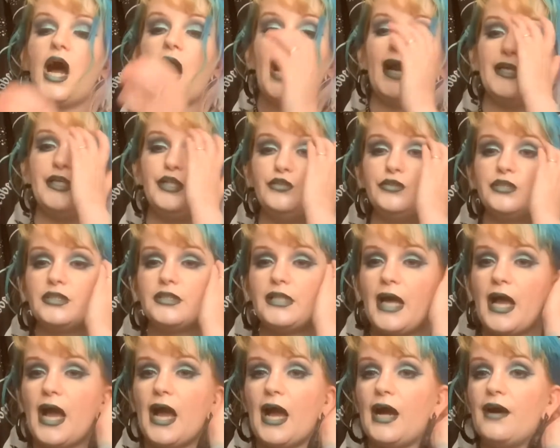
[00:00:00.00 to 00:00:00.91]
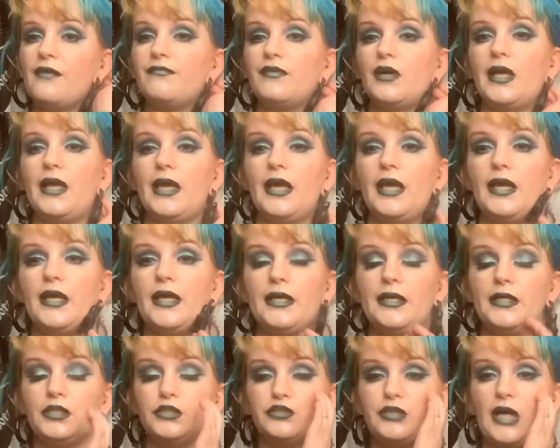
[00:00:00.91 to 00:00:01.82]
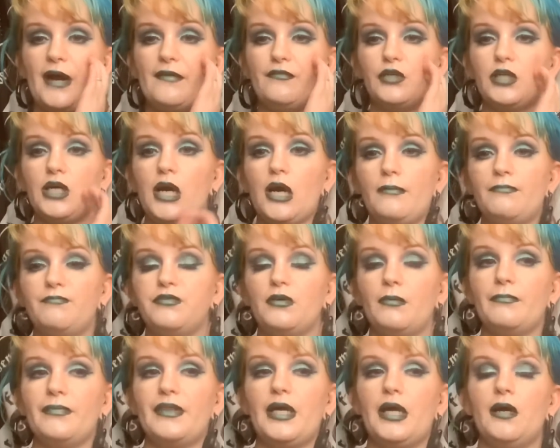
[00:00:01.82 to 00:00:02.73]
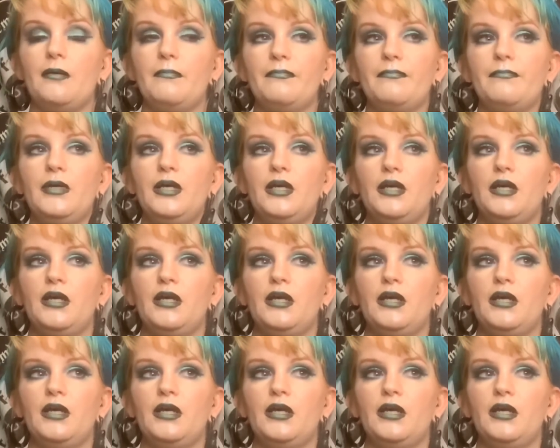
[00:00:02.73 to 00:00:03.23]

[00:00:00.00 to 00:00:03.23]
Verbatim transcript: I used to have a travel cup from them